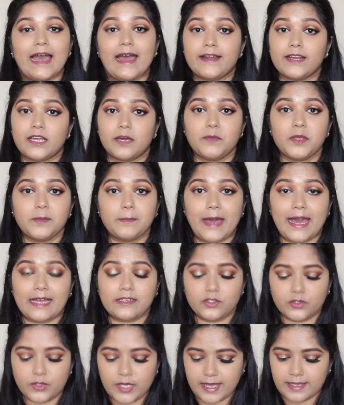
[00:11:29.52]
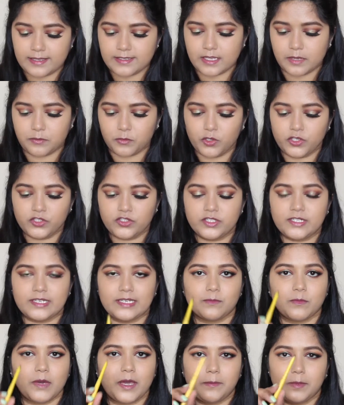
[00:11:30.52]
And coming back to the eyes, I'm going to
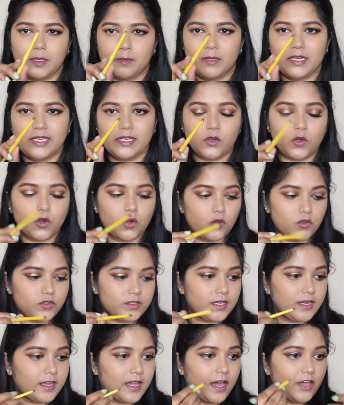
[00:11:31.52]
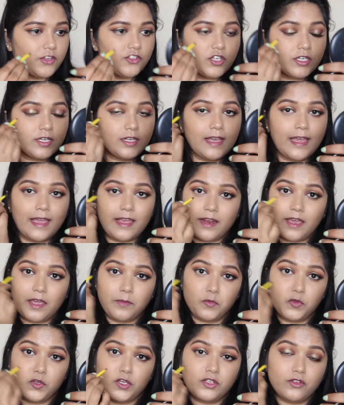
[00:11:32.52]
take my Maybelline Colossal Kajal and
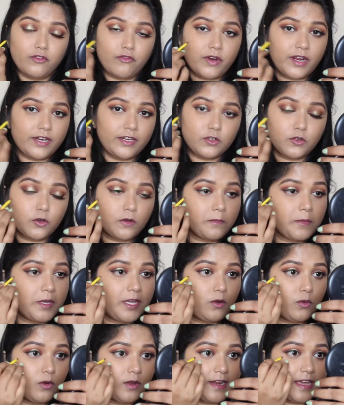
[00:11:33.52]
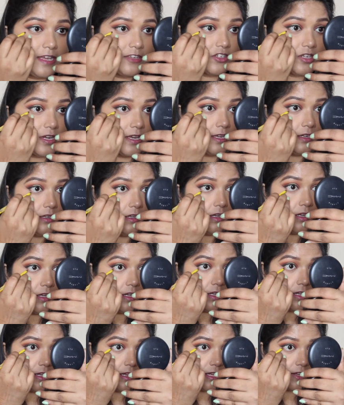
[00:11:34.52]
I'm going to run it over my lower lash line,
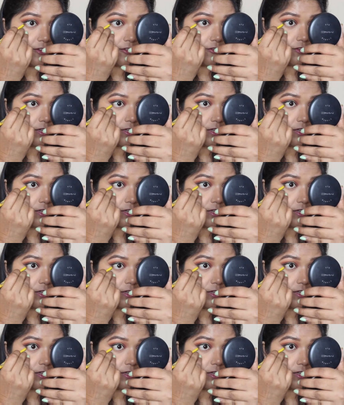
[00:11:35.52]
like